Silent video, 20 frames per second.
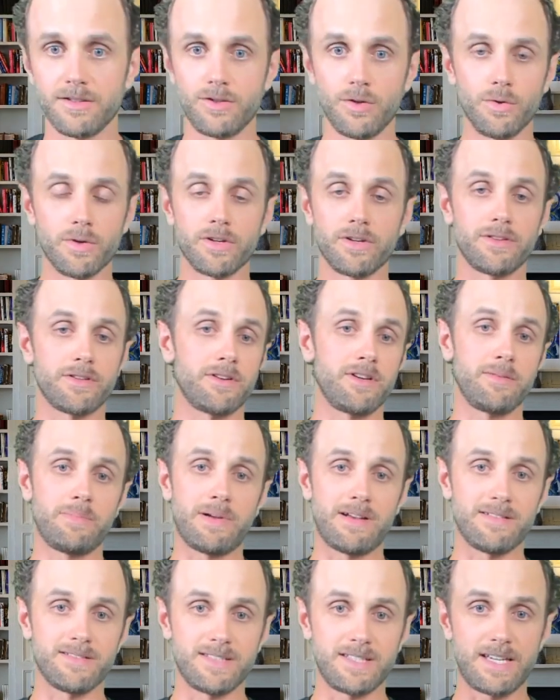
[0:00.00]
230
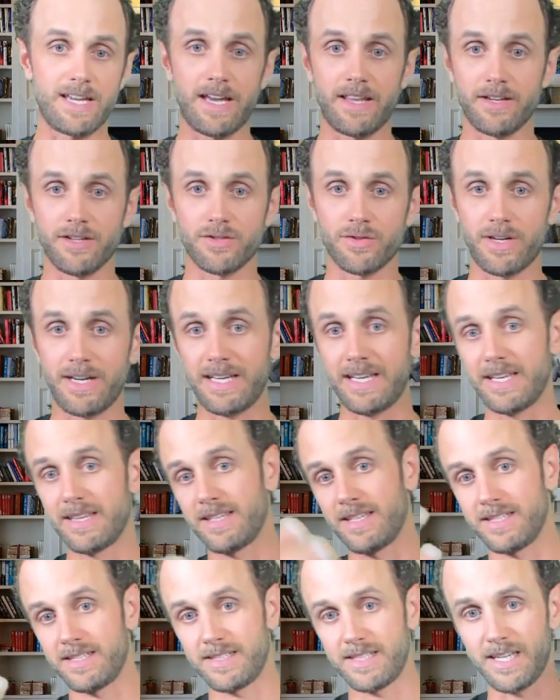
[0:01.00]
pounds together trying to
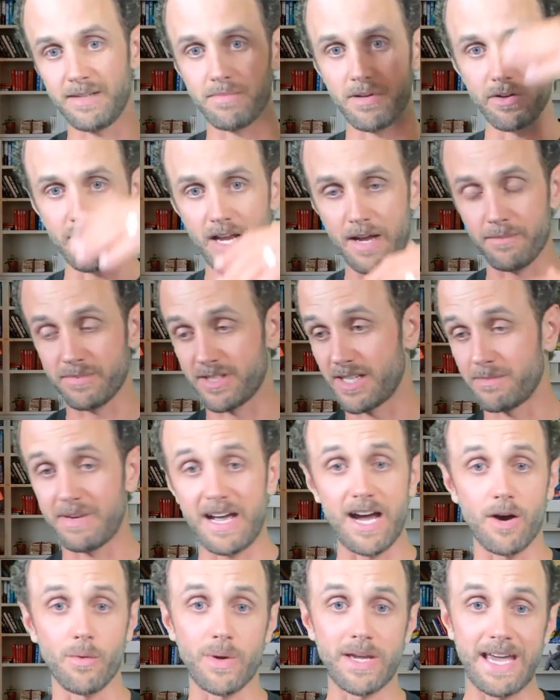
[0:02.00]
get the seaboat up.
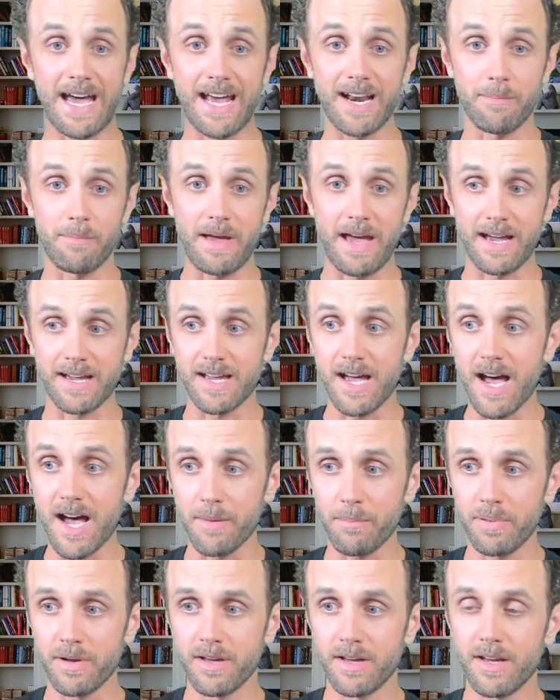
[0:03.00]
Somehow we got it back
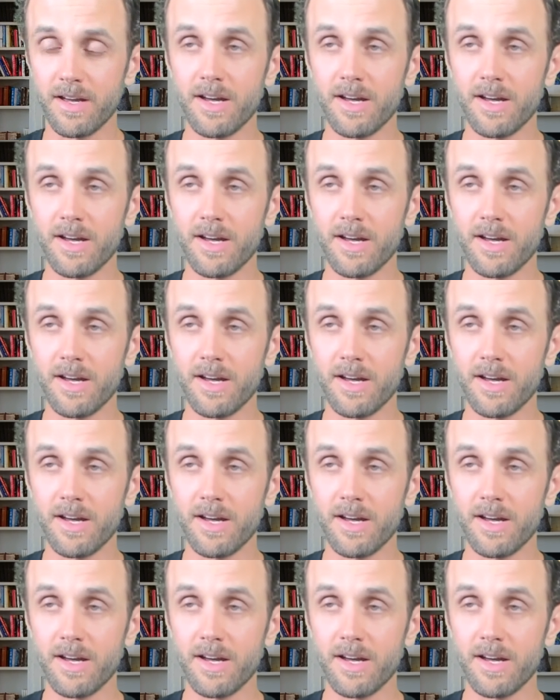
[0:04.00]
up.